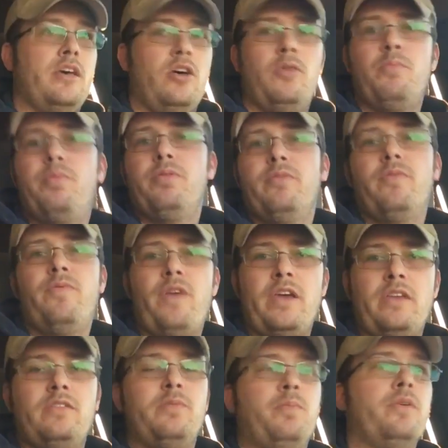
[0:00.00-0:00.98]
Yelp,
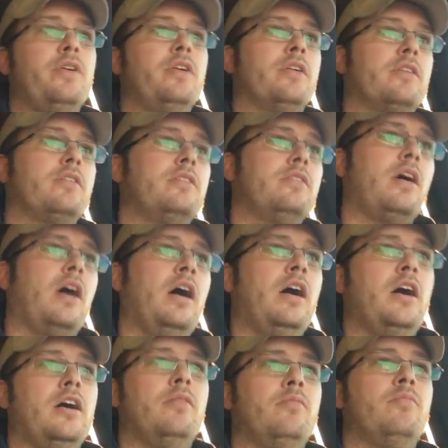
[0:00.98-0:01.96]
Facebook,
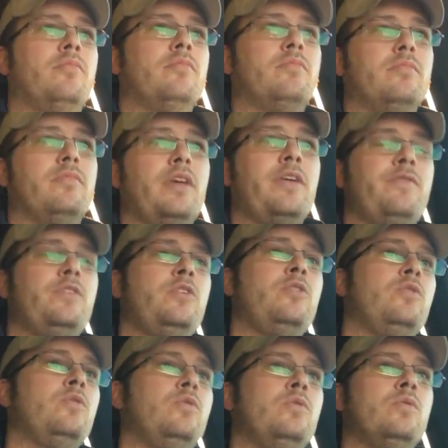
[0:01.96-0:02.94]
if
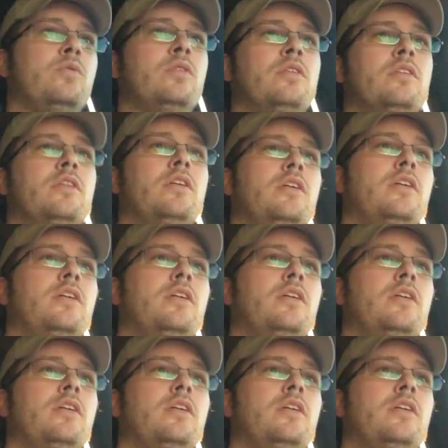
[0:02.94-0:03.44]
you